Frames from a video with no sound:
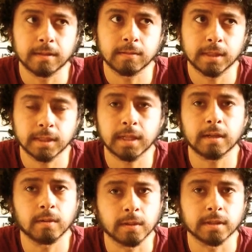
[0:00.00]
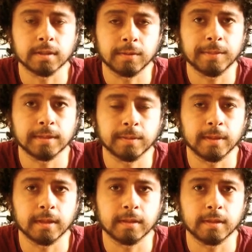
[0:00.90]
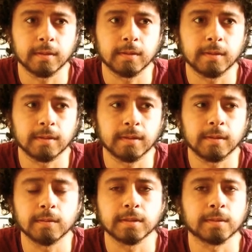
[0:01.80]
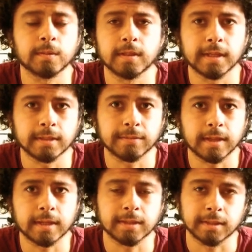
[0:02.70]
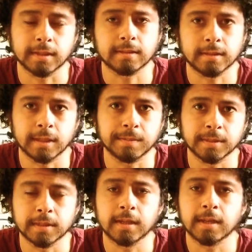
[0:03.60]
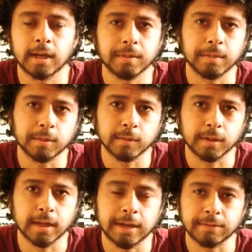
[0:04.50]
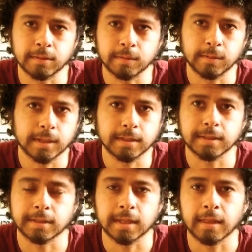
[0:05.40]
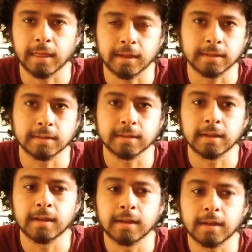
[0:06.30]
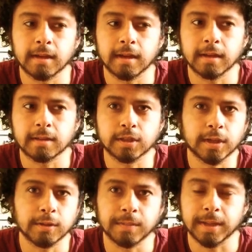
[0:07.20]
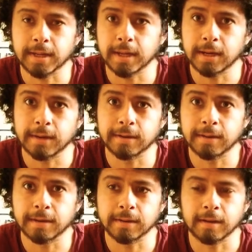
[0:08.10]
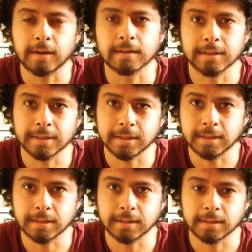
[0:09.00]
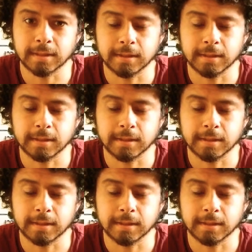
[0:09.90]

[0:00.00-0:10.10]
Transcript: which is kind of cool. It reminds me of the old school days of like cassette tapes, how people would have to send things and try to make long distance